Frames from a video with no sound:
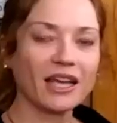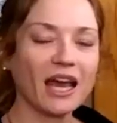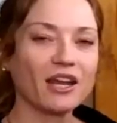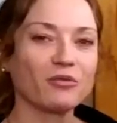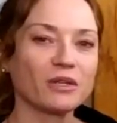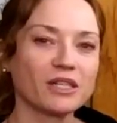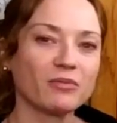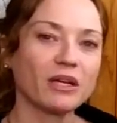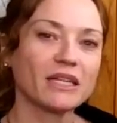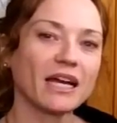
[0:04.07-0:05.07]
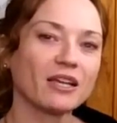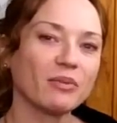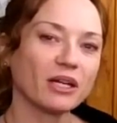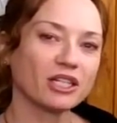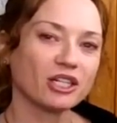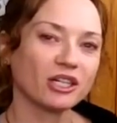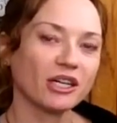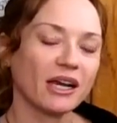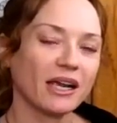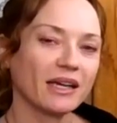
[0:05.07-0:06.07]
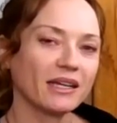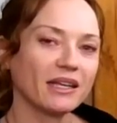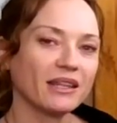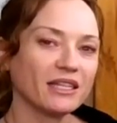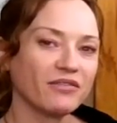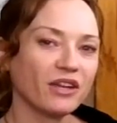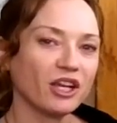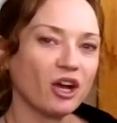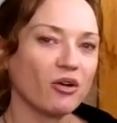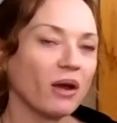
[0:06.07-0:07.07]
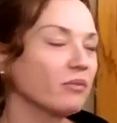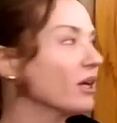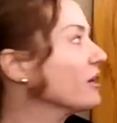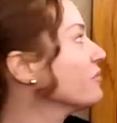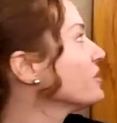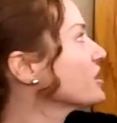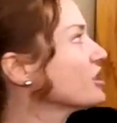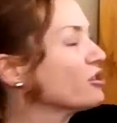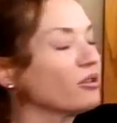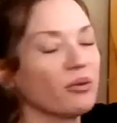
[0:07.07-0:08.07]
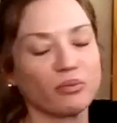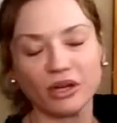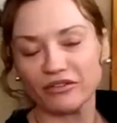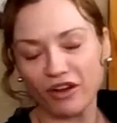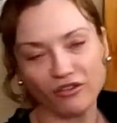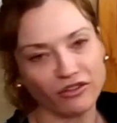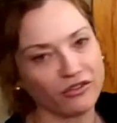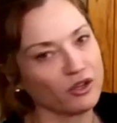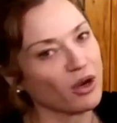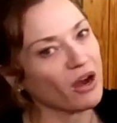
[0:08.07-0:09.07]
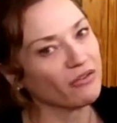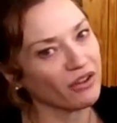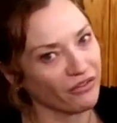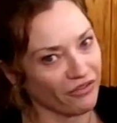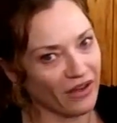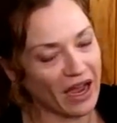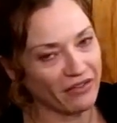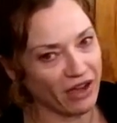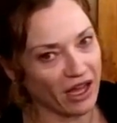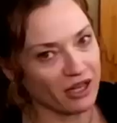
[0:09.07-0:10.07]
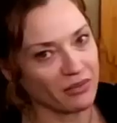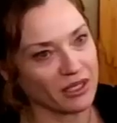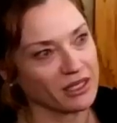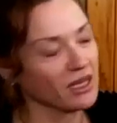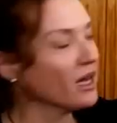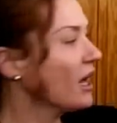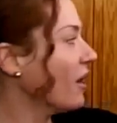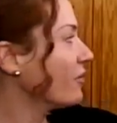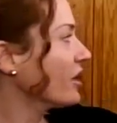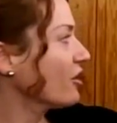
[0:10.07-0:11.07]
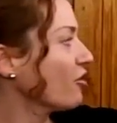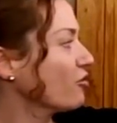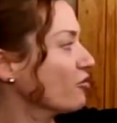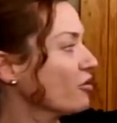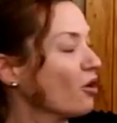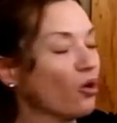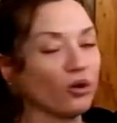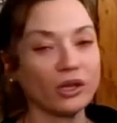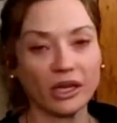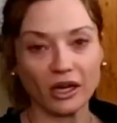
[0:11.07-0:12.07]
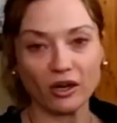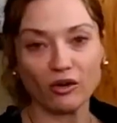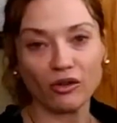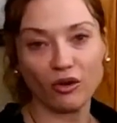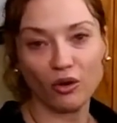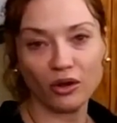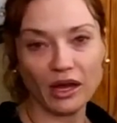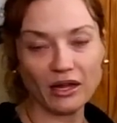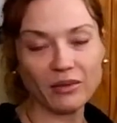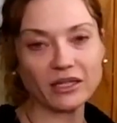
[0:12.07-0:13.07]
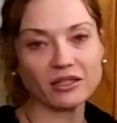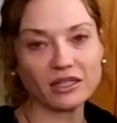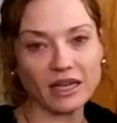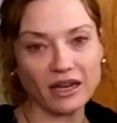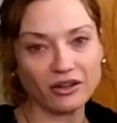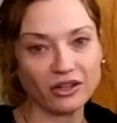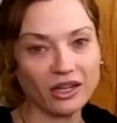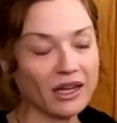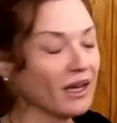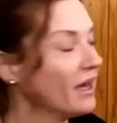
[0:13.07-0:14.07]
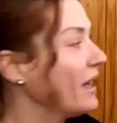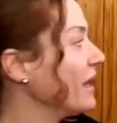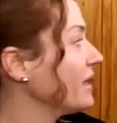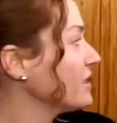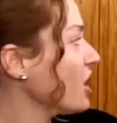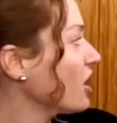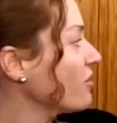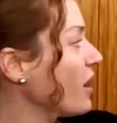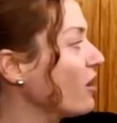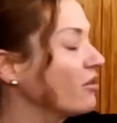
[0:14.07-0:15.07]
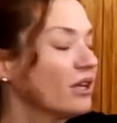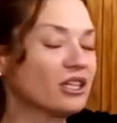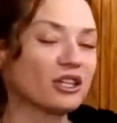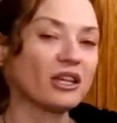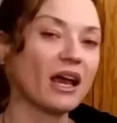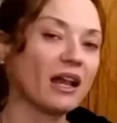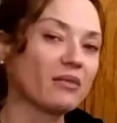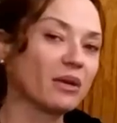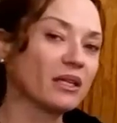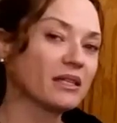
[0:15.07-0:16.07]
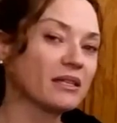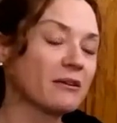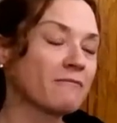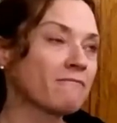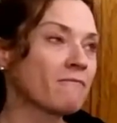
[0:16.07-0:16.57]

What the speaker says: again at Wisdom Ways Acupuncture, and in this video I'm going to just do a brief overview of the 5 elements. I'm going to go through the whole year or the whole elemental cycle and talk about each of the elements.